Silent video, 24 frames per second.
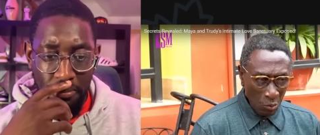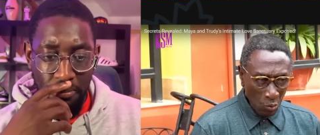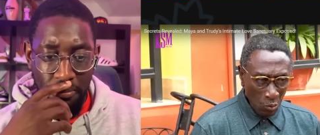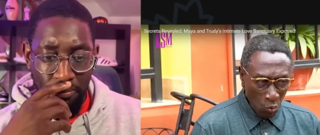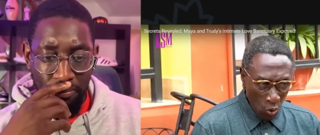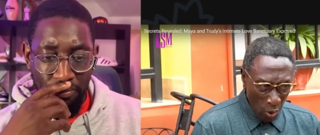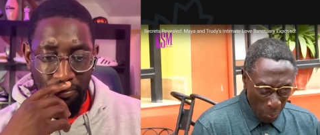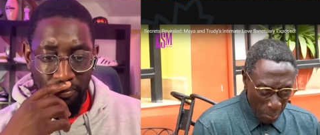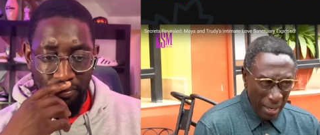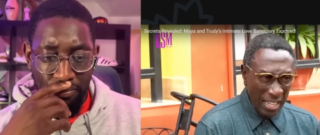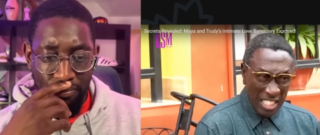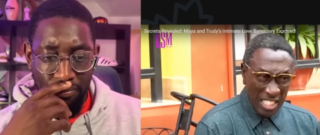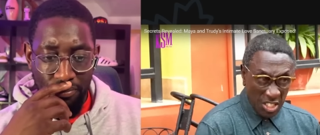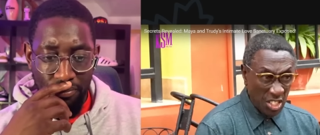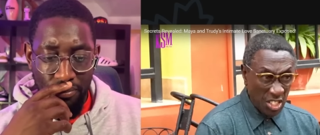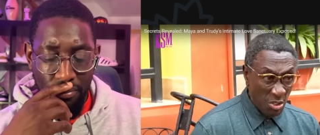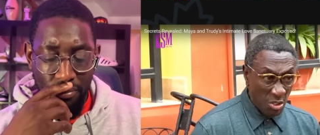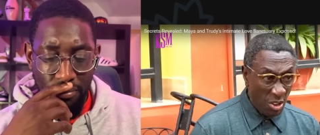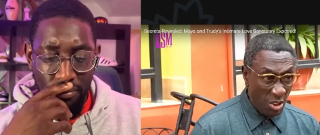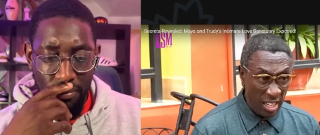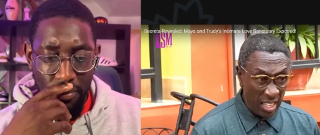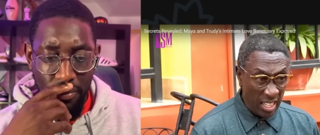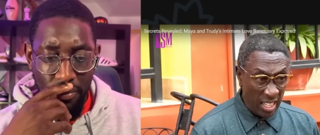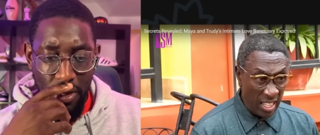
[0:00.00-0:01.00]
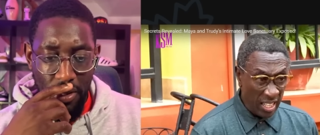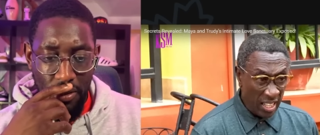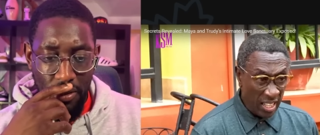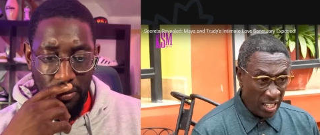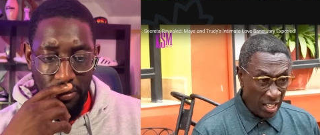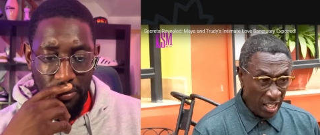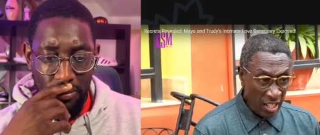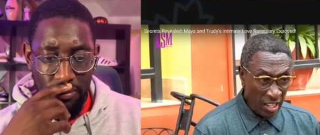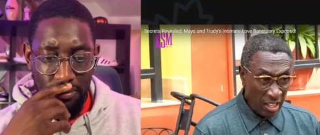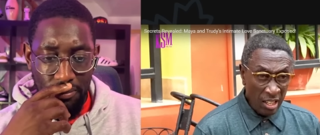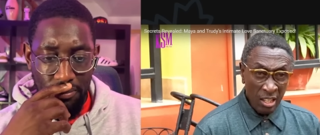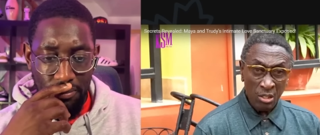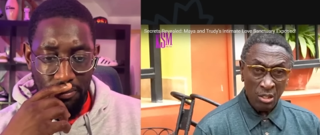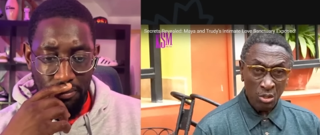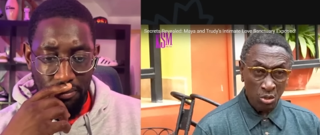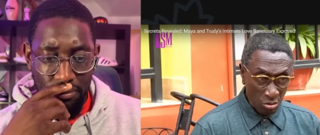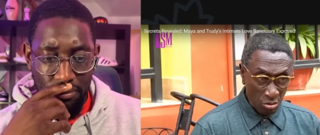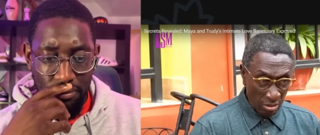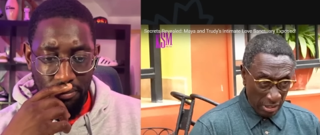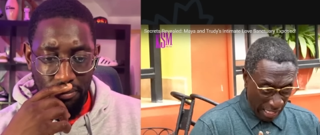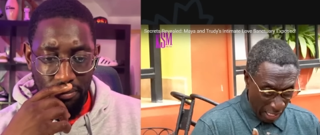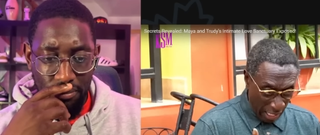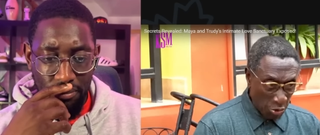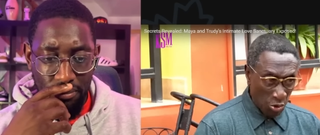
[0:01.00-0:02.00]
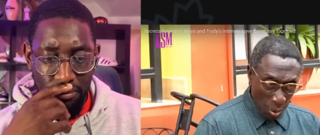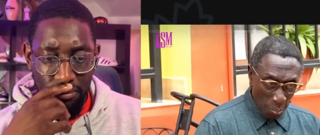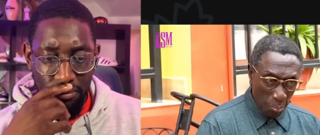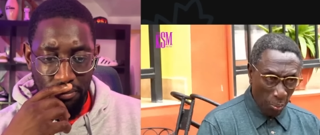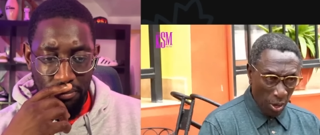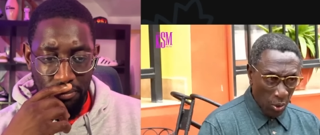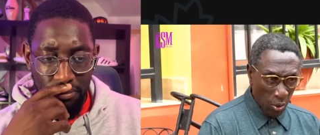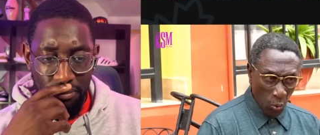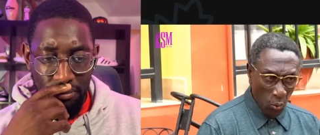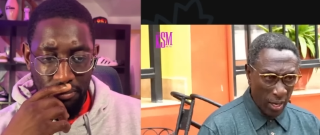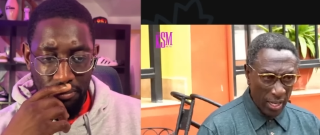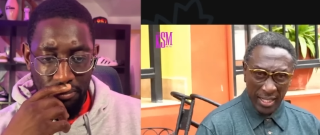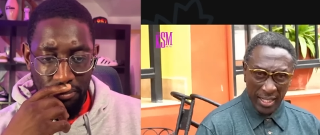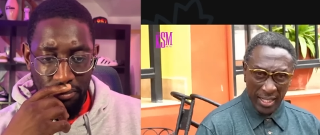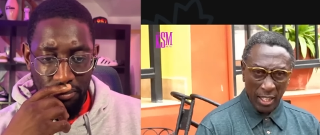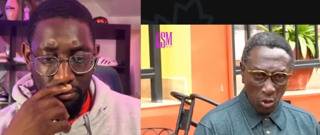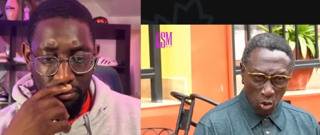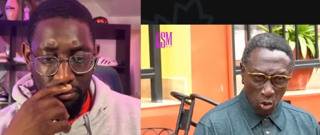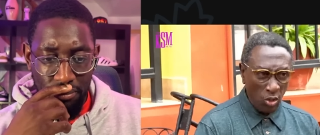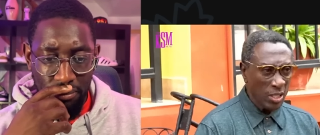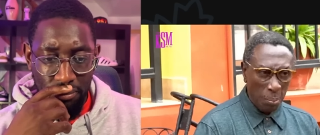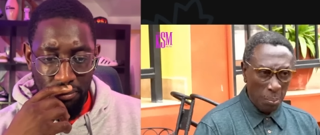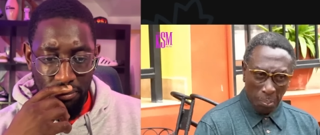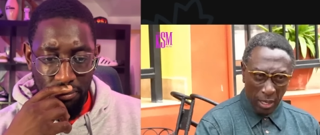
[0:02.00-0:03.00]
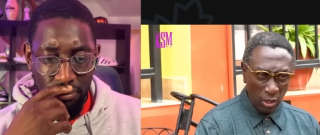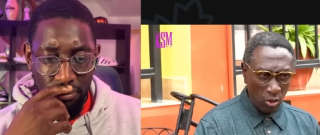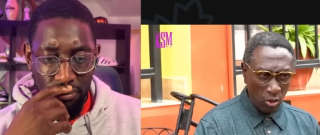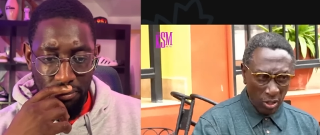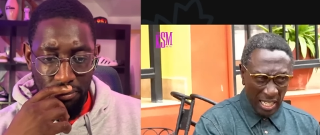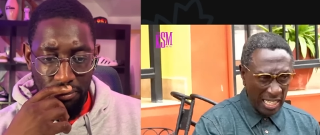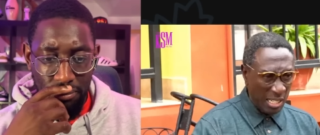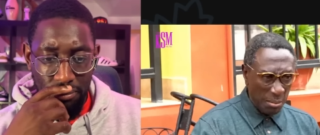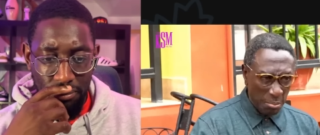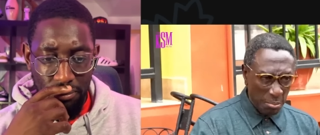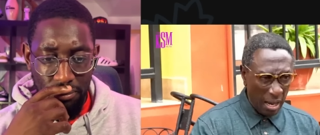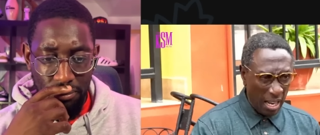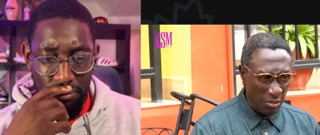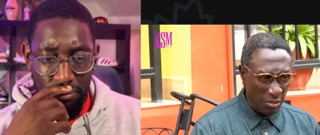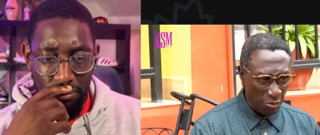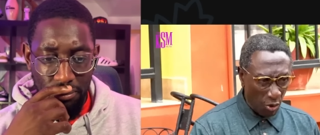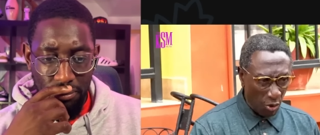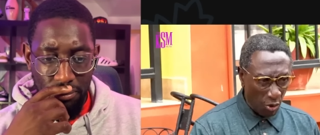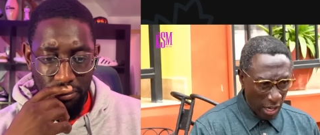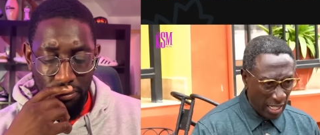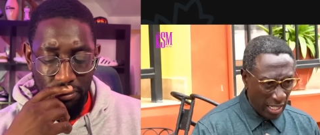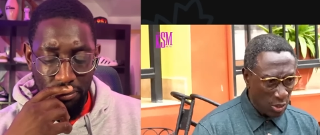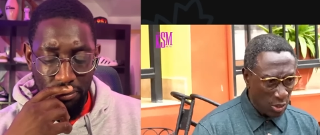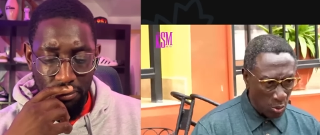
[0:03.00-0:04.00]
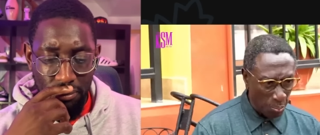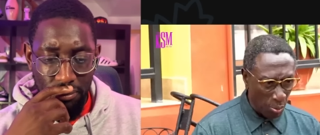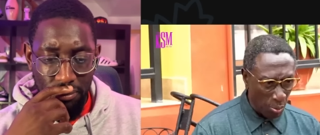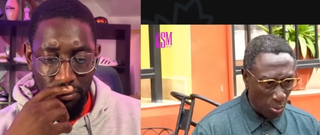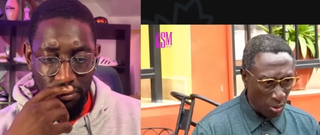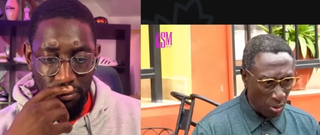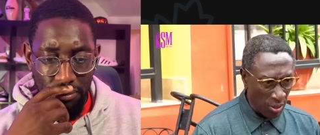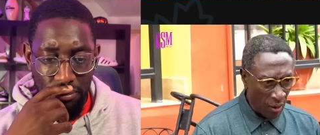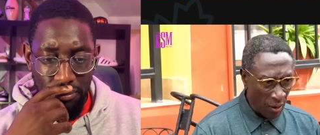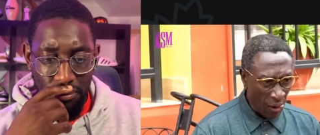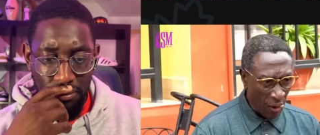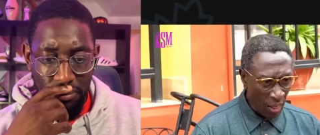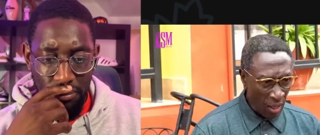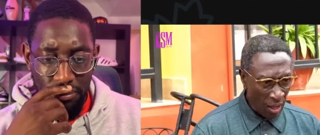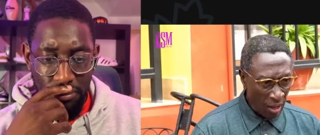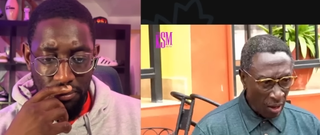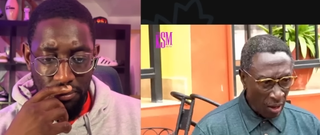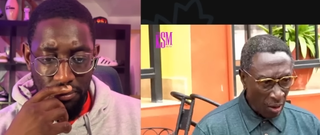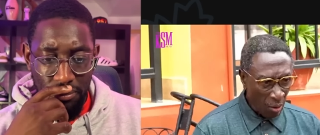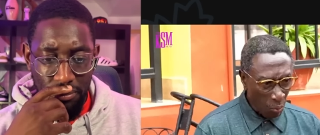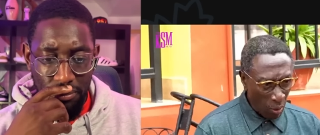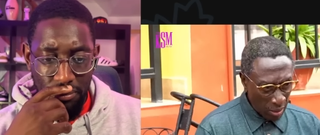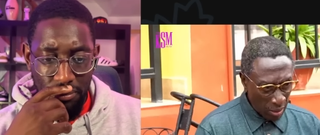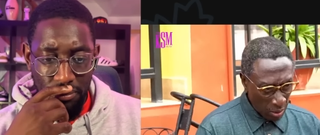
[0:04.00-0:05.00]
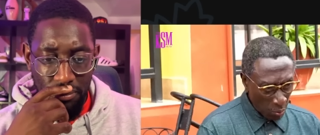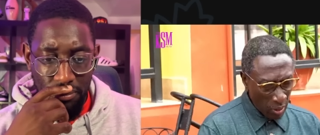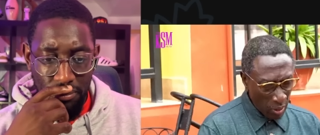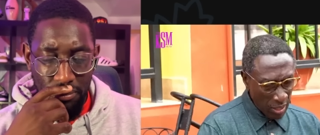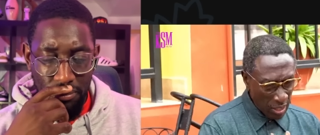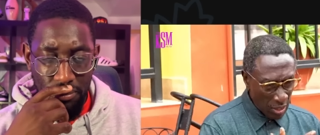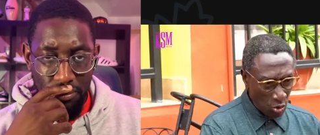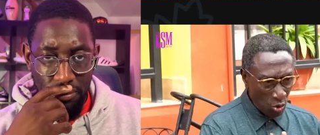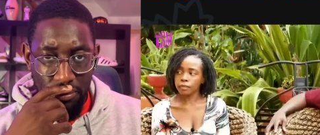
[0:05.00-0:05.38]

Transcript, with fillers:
Speaker 1: women generally should get to the point where they don't depend on any man for any support. What what